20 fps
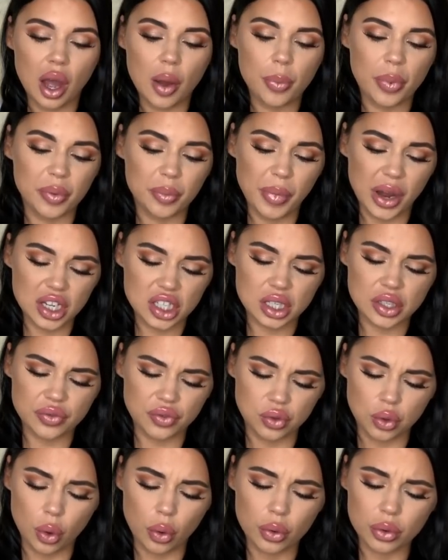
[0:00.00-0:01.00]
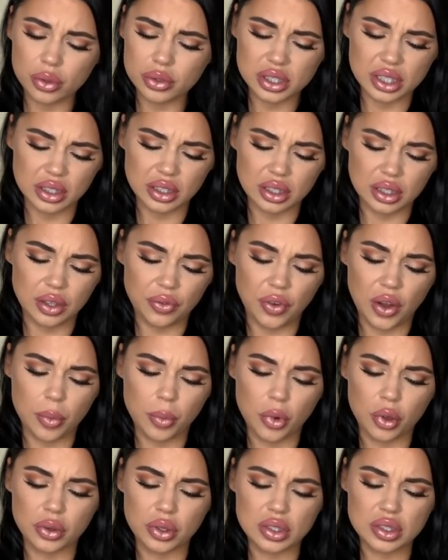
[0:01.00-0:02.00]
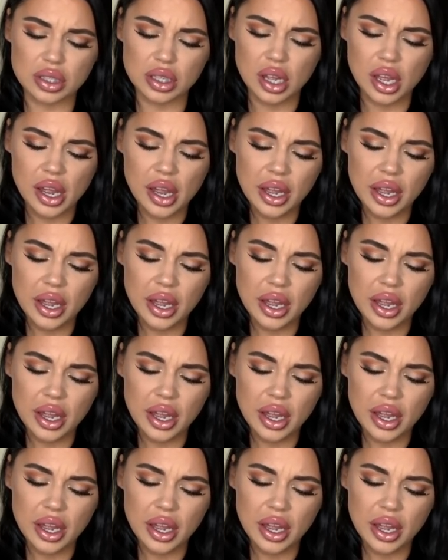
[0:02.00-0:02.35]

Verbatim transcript: up much florals in it, if I'm honest.